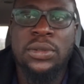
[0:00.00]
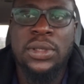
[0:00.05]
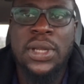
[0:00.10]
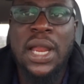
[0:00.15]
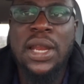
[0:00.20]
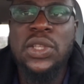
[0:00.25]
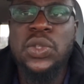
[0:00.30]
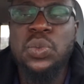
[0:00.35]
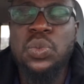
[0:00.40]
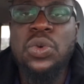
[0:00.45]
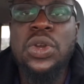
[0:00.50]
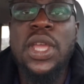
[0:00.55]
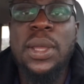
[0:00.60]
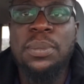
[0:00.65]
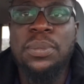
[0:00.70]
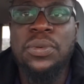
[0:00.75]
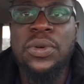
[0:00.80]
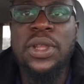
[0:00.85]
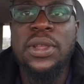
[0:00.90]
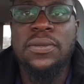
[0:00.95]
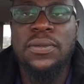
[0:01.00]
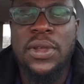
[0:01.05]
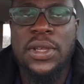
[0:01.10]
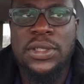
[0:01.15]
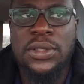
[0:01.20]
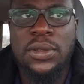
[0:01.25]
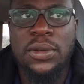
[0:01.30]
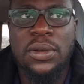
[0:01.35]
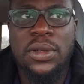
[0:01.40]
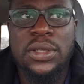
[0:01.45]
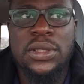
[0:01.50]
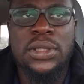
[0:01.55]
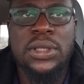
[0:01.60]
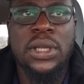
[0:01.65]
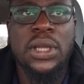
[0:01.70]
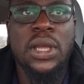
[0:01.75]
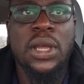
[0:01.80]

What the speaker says: That is who a pre-investor is.